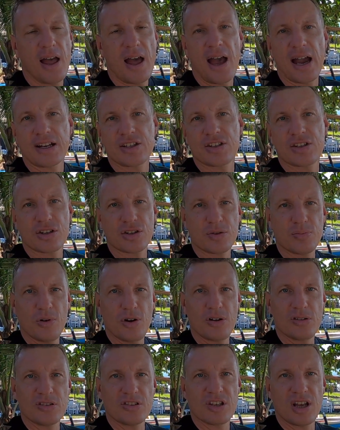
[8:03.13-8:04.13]
extra
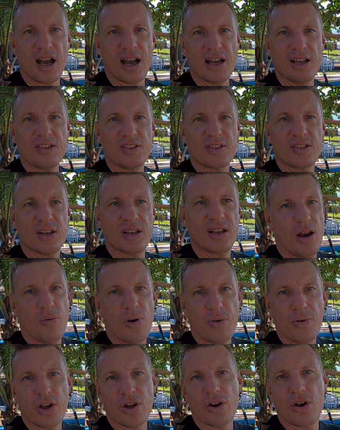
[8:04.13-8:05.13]
small size, and
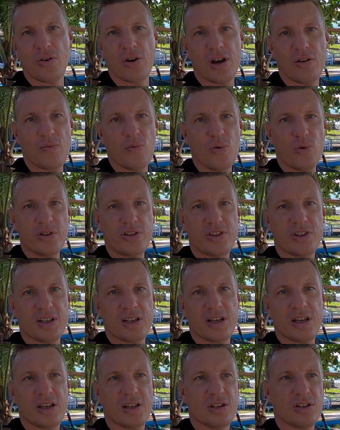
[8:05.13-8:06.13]
when we go in the
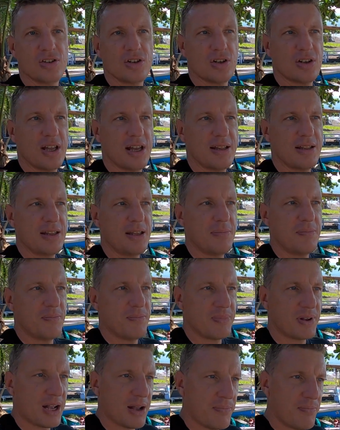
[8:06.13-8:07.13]
water, so then the
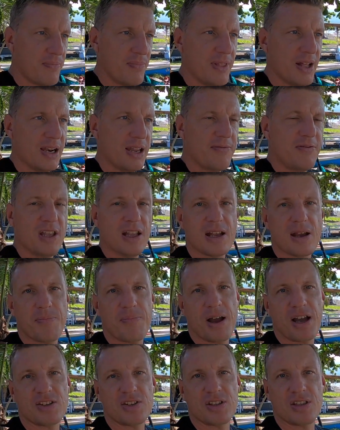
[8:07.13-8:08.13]
lifting
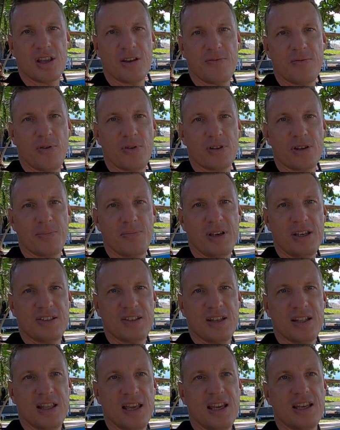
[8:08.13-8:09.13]
capacity for the
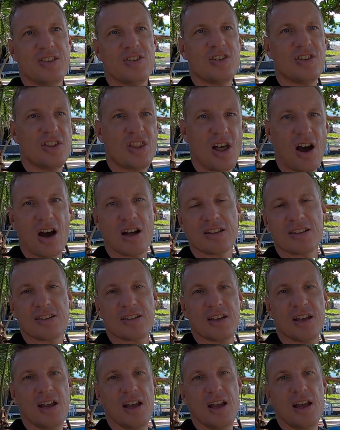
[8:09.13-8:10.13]
BCD is not
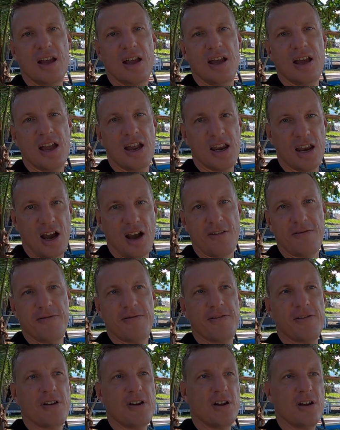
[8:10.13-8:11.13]
enough
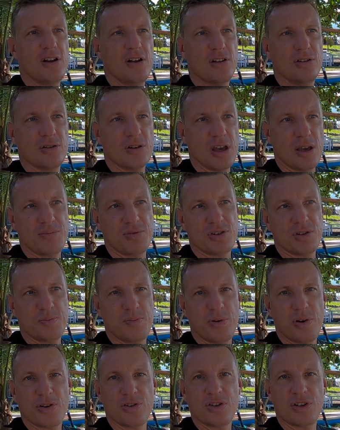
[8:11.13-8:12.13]
to keep this
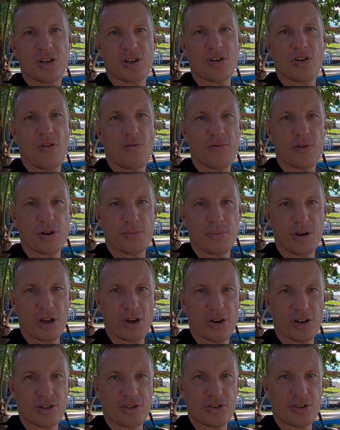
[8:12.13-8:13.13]
person
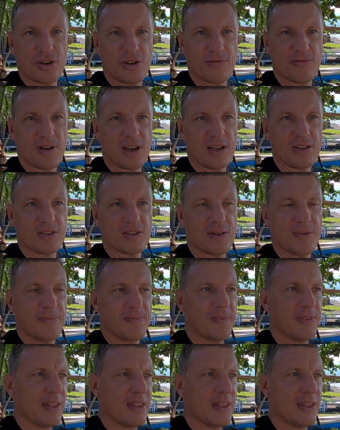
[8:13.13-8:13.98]
comfortably on the surface.